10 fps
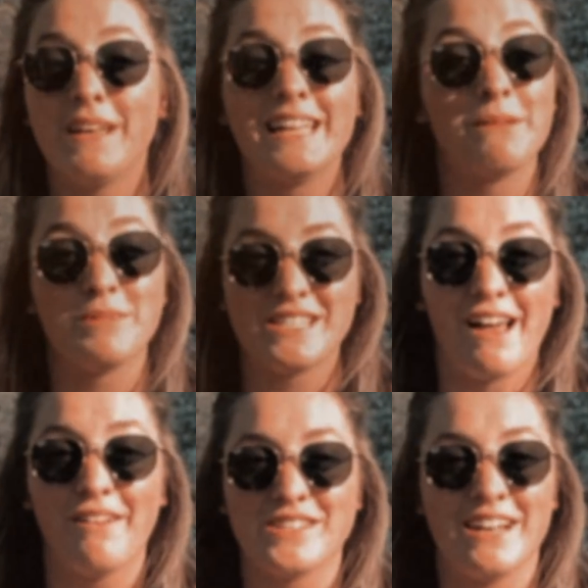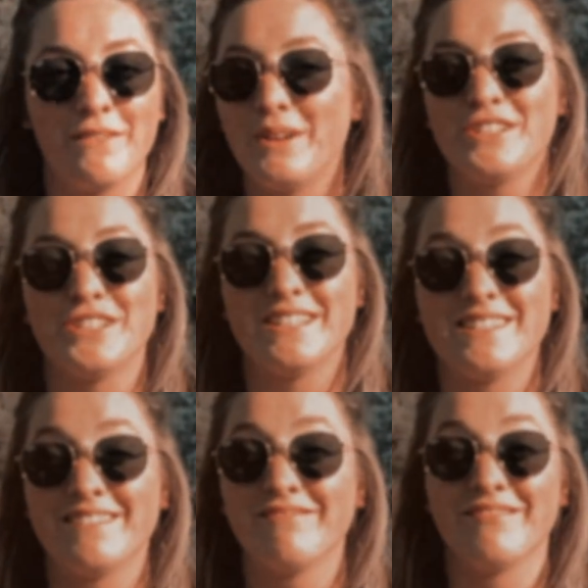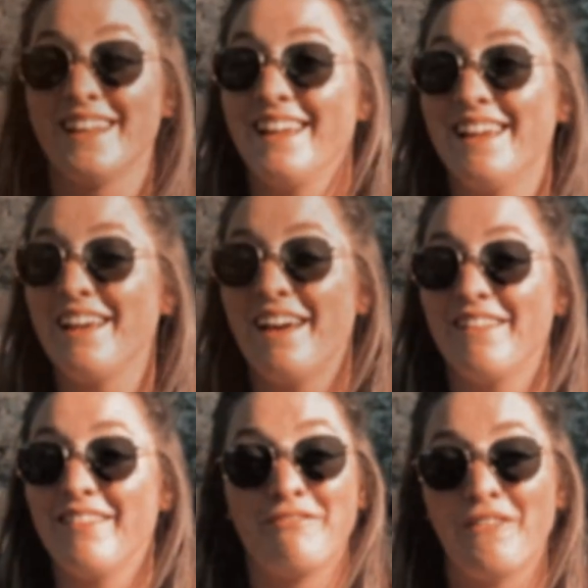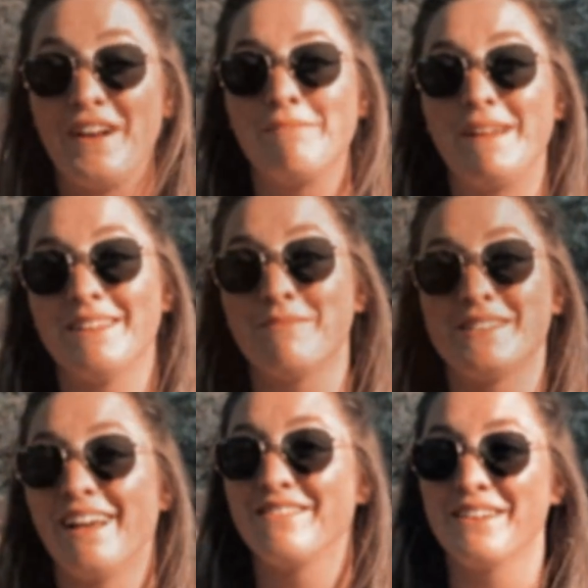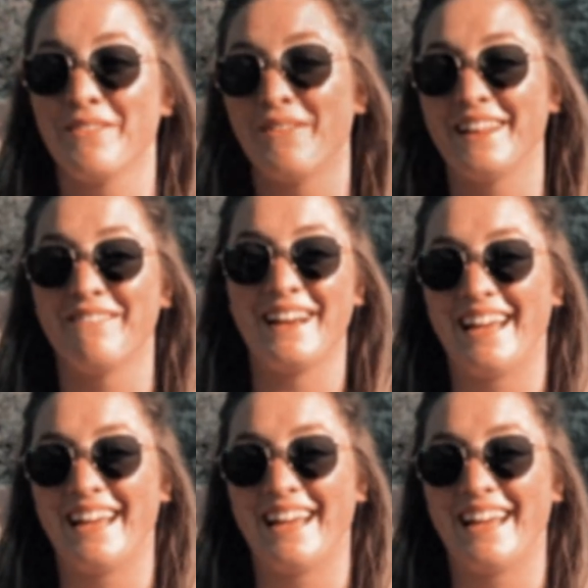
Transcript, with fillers: being themselves and everyone's just free to be themselves everywhere that we